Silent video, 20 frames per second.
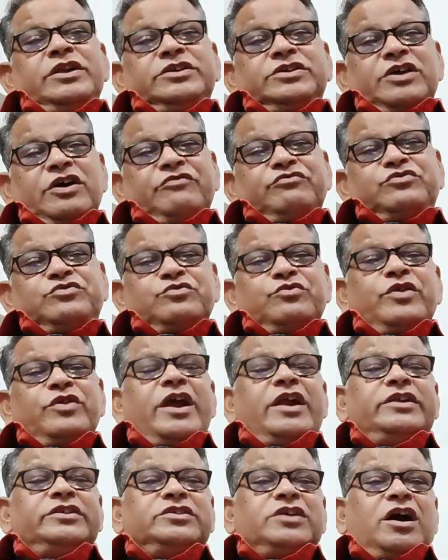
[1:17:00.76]
of
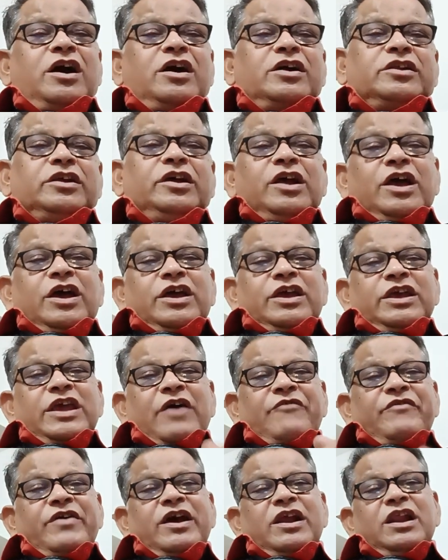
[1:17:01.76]
students are
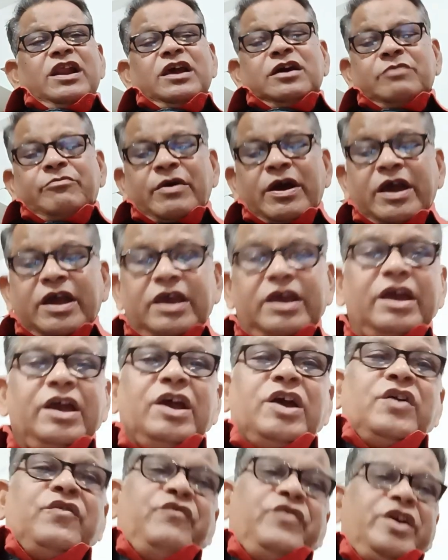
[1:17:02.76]
availing my
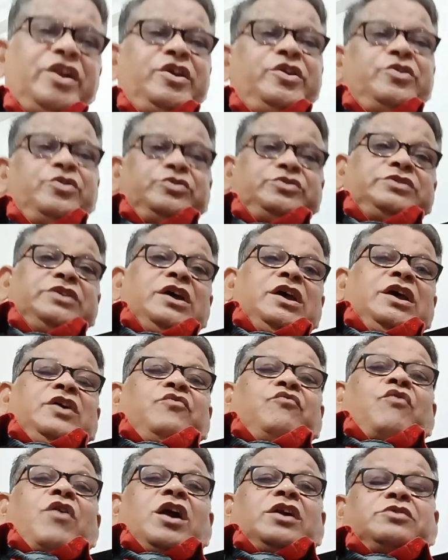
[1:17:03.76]
videos.
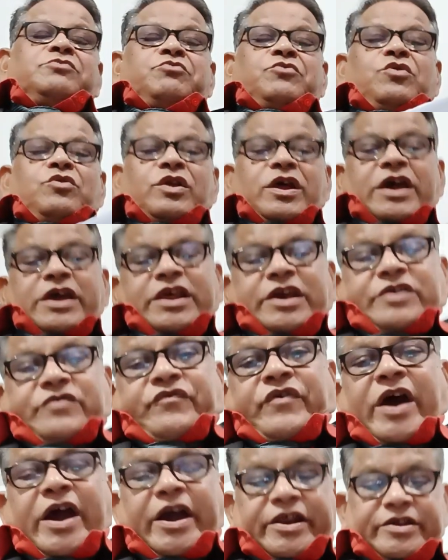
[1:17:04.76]
What more I
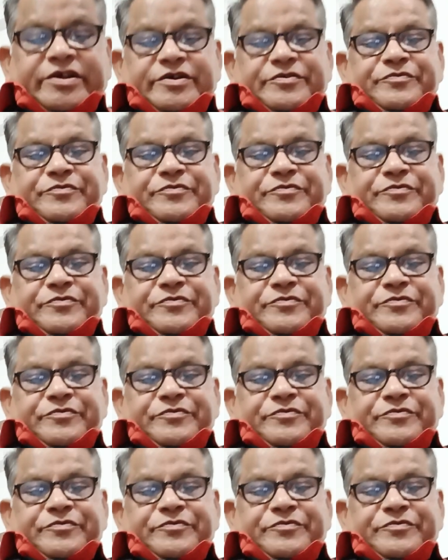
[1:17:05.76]
require?